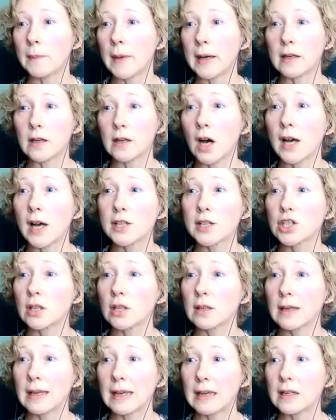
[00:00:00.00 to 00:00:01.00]
my gosh,
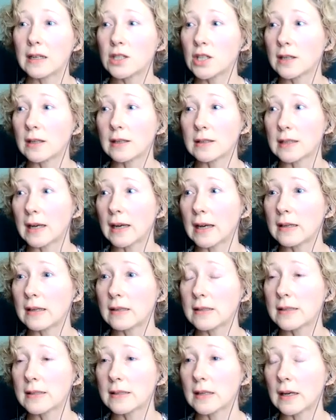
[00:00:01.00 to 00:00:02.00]
ketogenic
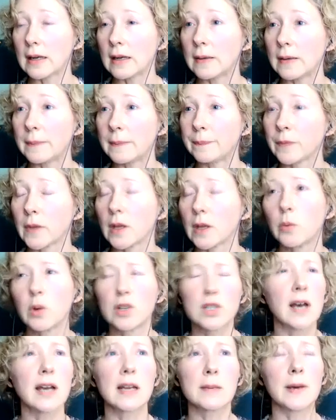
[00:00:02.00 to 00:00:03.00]
diets, um,
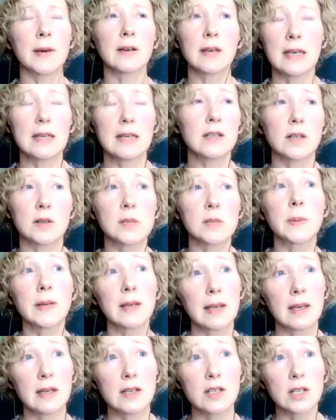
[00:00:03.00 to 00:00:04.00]
we're talking about ketones,
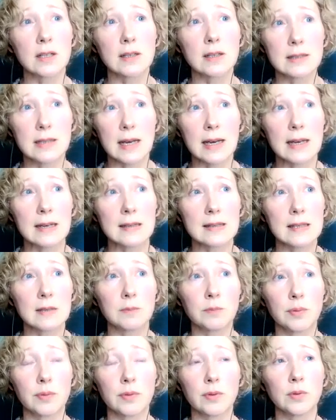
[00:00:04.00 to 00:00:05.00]
but ketogenic diets
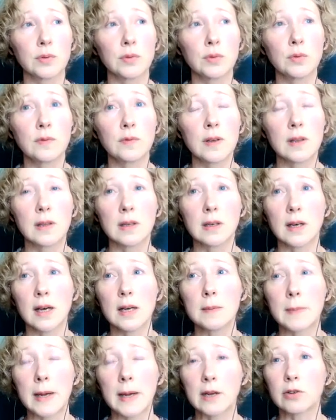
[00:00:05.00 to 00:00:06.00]
improve the
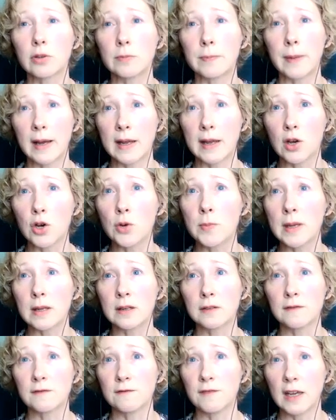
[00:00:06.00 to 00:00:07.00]
gut microbiome
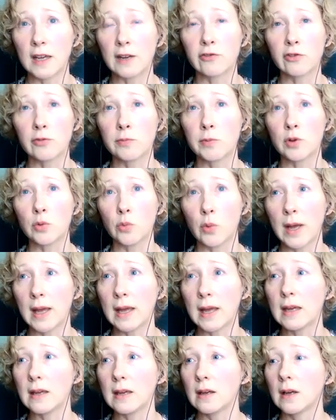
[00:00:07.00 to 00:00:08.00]
in a favorable
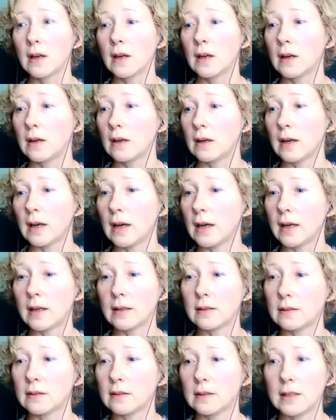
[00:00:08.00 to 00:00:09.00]
way
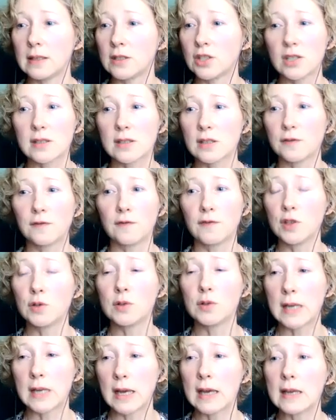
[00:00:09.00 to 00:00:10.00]
uh, in just a
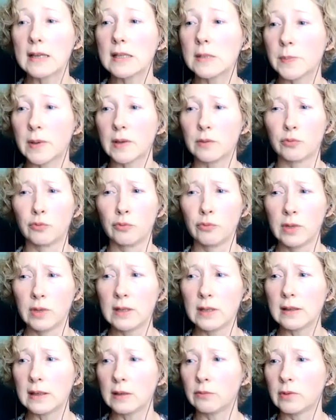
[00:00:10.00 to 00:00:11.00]
few days, but
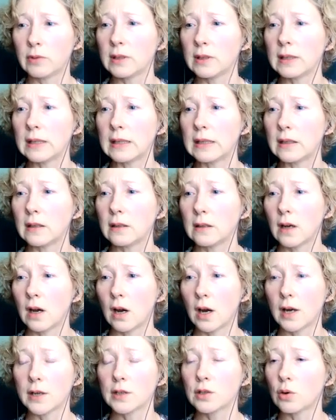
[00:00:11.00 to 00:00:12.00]
really, really
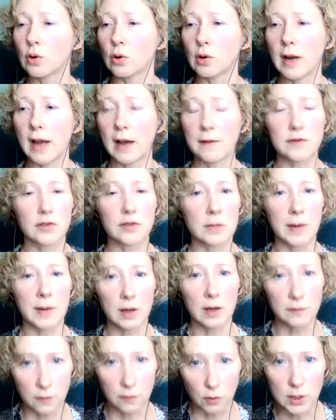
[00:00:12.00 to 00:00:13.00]
hardcore after
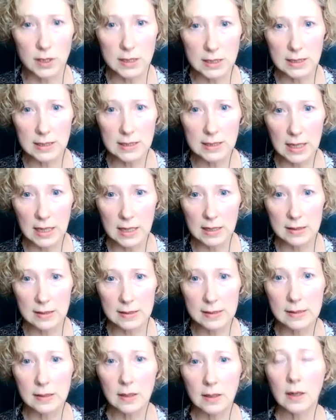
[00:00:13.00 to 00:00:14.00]
about 14
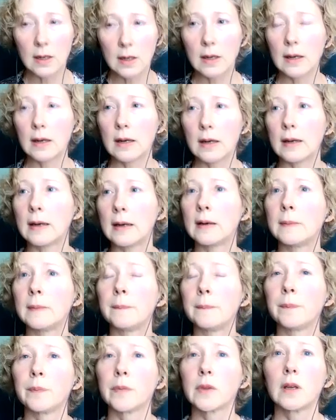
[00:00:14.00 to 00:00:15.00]
days.
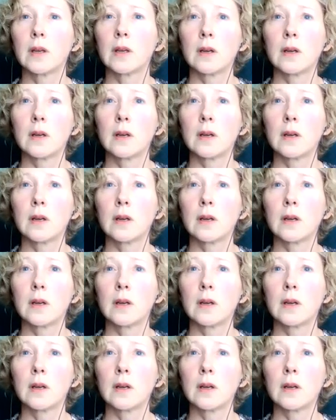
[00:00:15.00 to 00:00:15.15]
Um,